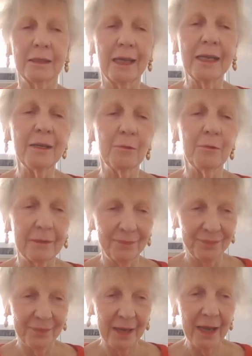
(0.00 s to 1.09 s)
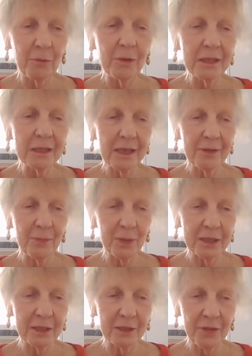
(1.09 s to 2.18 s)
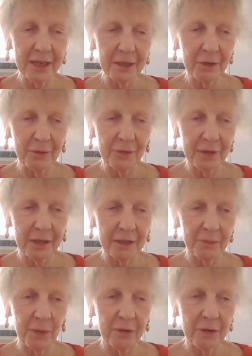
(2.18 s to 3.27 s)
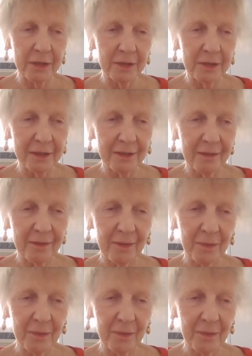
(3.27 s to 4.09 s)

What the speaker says: color. Anyway, I will send the picture. Thank you for the experience.